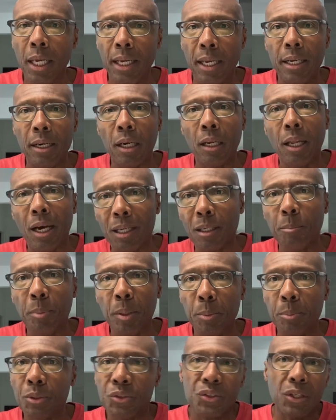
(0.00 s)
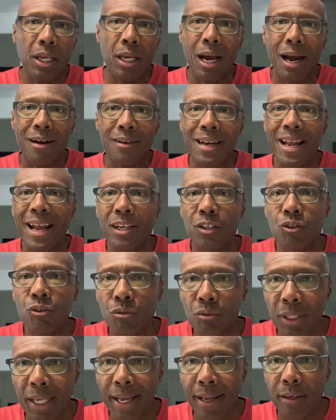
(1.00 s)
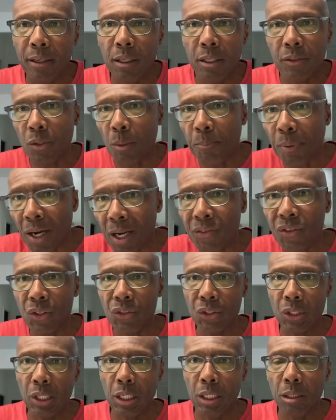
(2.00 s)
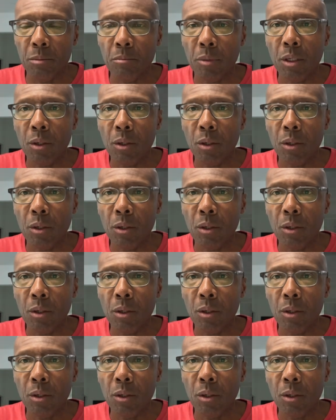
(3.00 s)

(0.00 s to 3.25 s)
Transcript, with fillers: And a lot of people say our national debt is a Ponzi scheme.